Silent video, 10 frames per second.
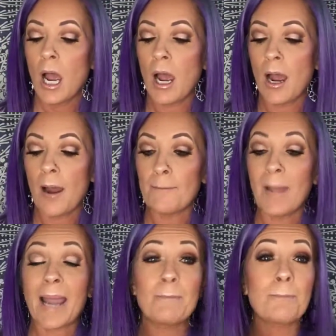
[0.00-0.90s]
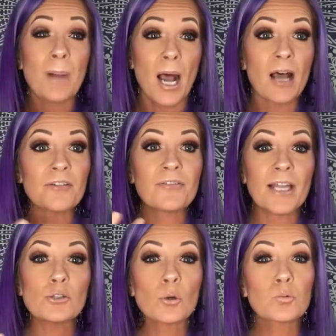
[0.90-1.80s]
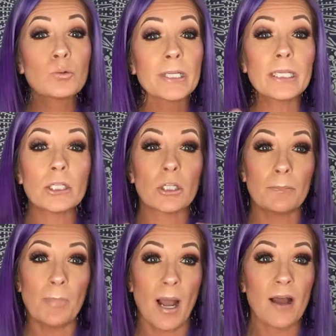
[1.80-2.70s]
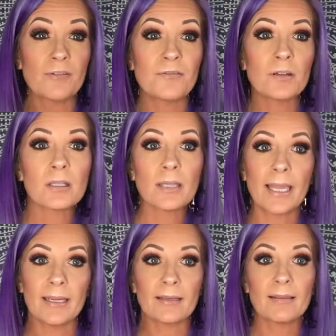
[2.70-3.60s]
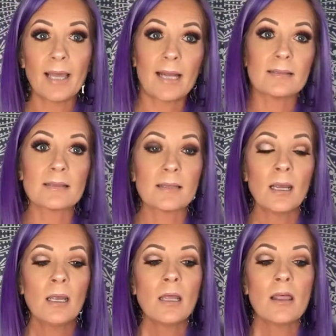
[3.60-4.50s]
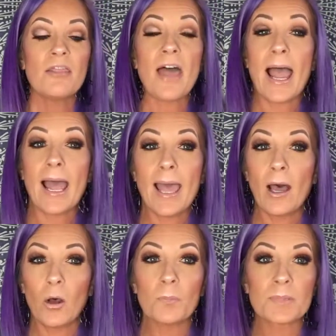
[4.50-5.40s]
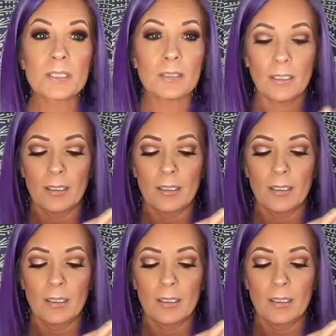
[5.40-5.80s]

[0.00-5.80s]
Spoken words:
I buff. I do a really good buff. Like that helps